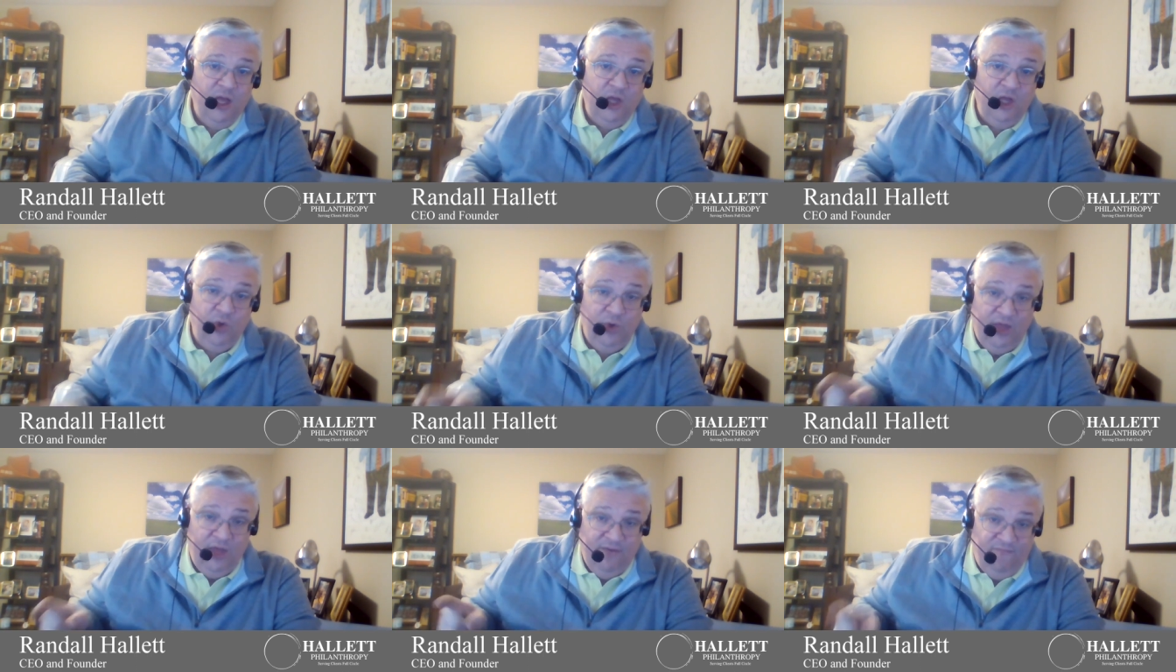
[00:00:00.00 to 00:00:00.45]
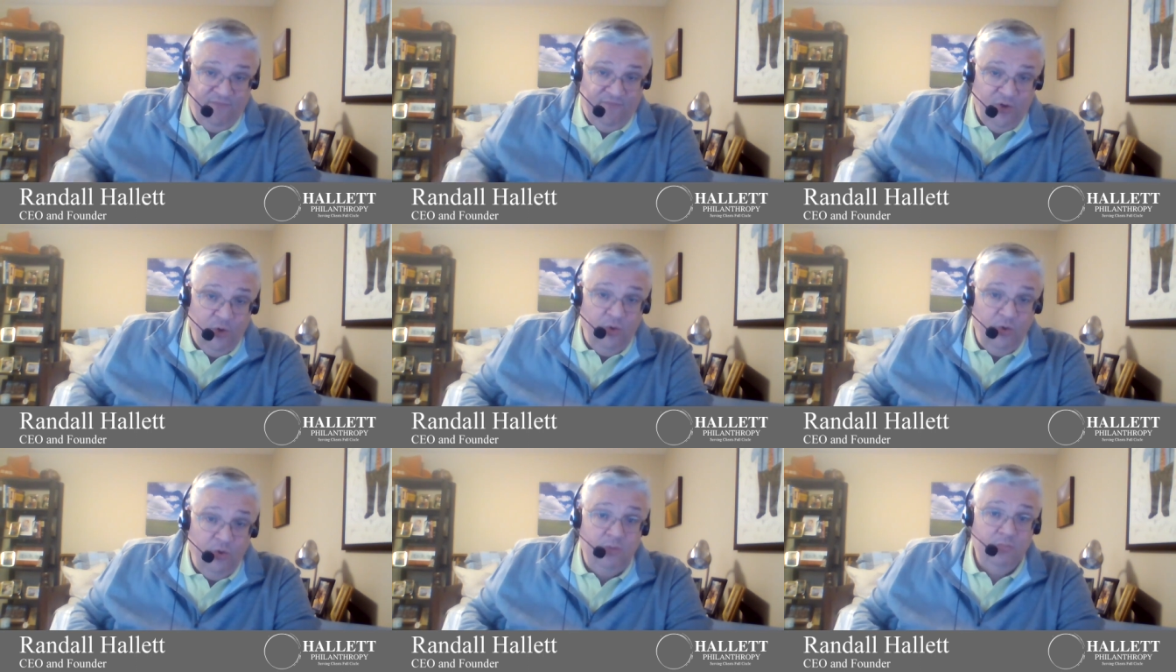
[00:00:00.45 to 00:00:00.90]
You can get
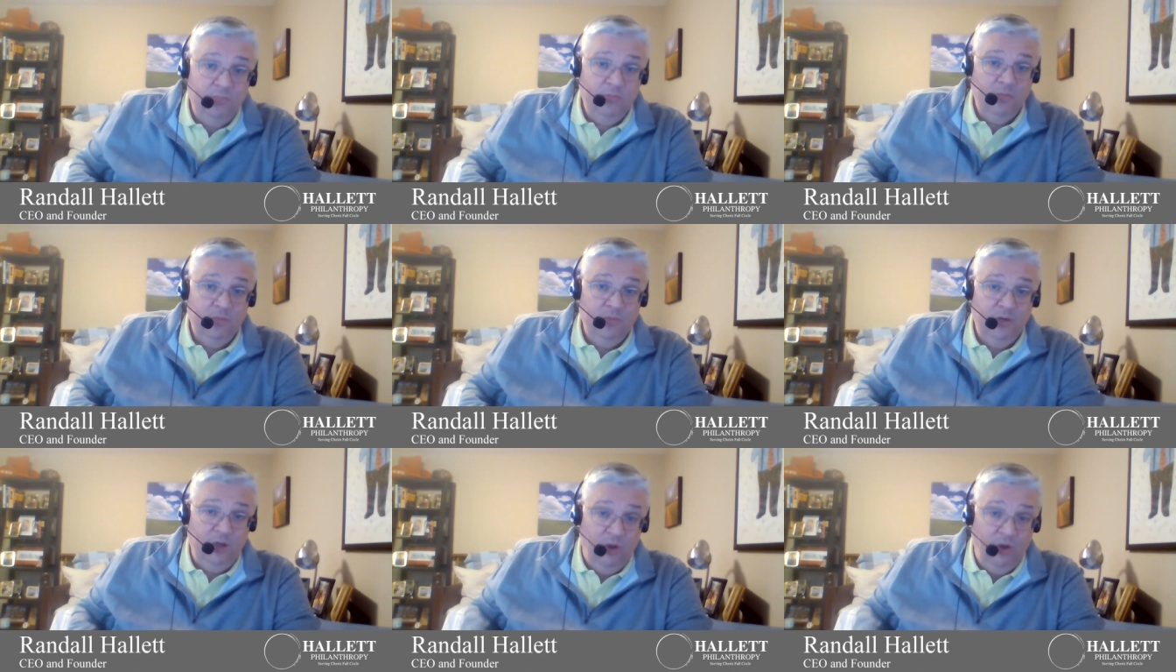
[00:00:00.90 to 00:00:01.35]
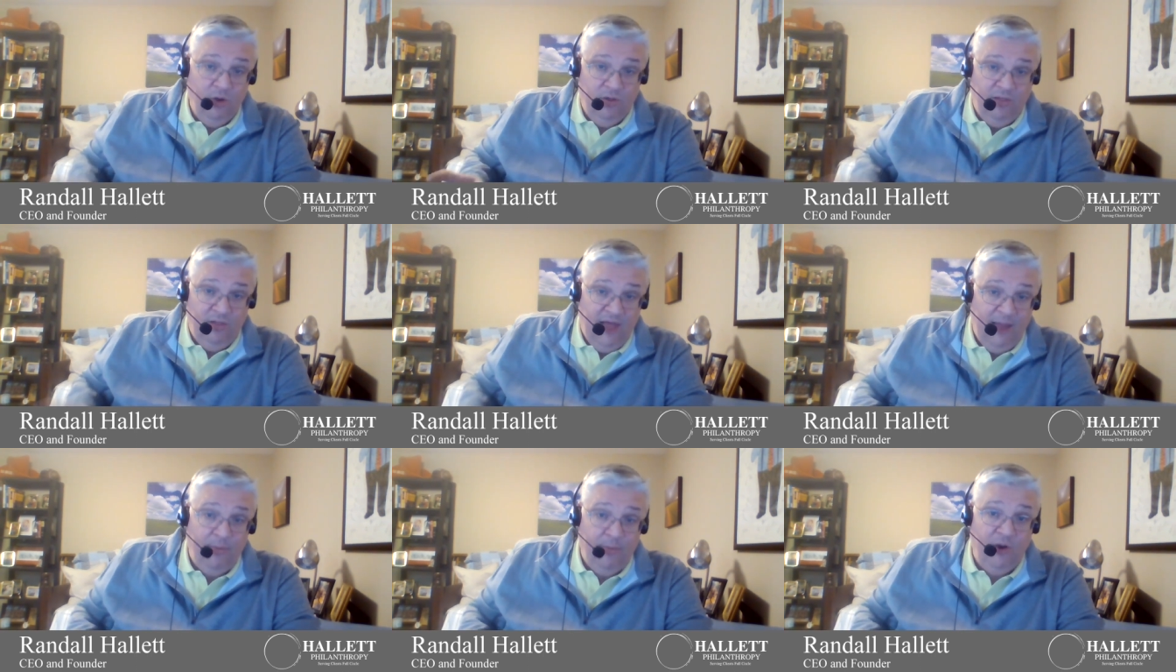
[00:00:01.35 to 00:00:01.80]
food, you go to the
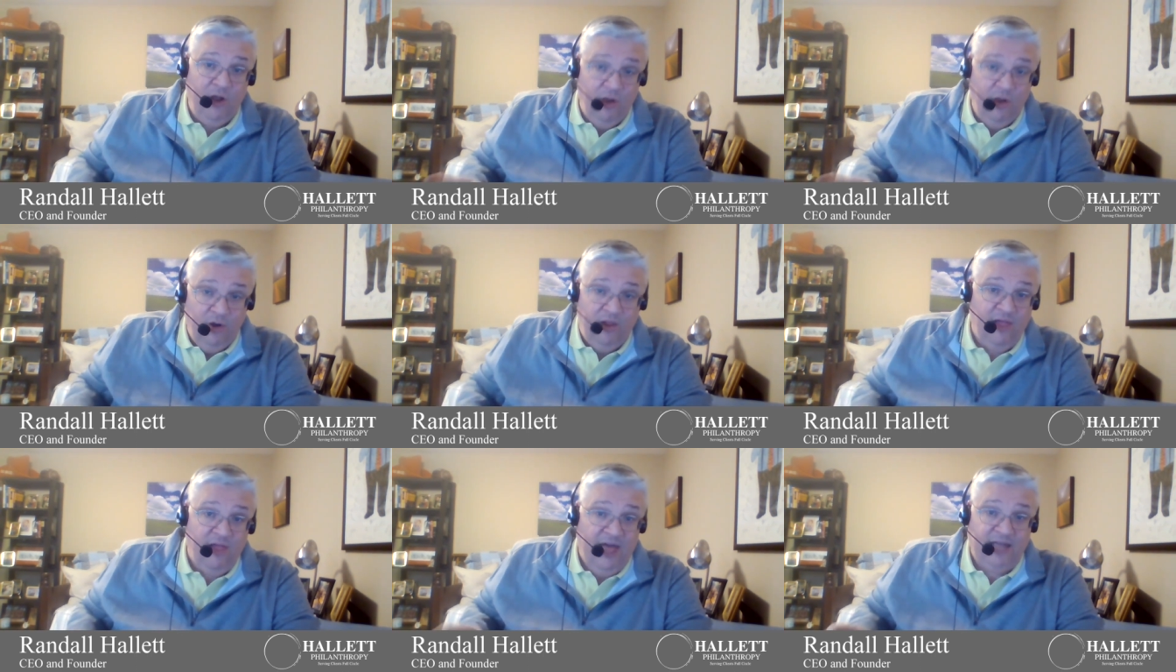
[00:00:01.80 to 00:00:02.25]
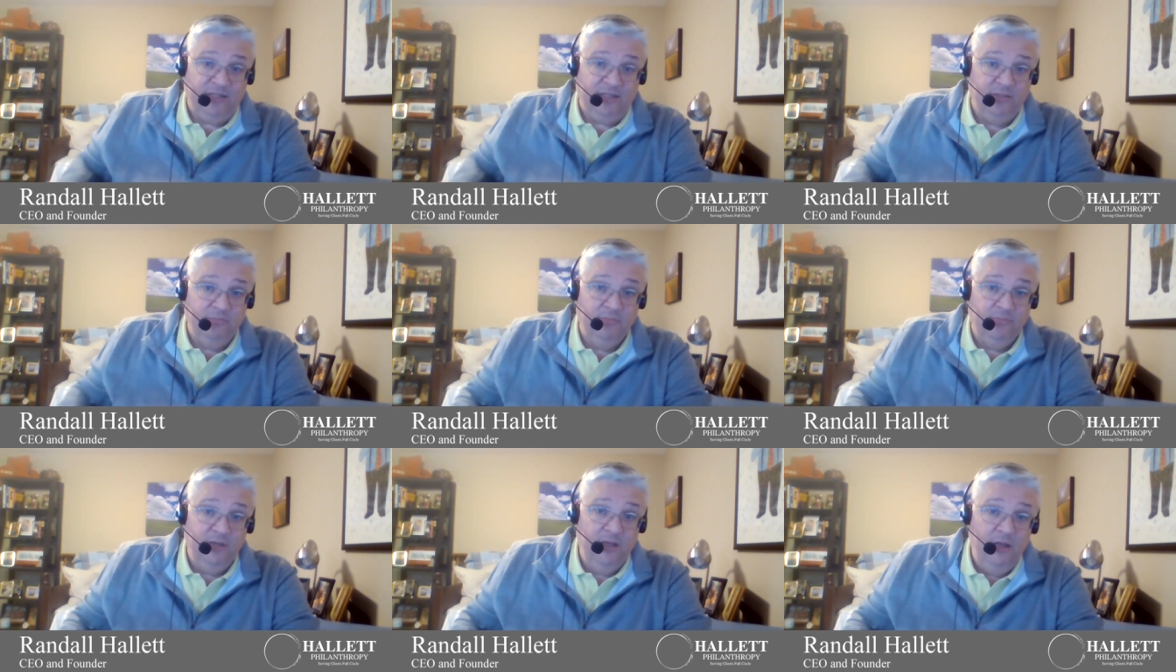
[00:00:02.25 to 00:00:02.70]
library, you go to class.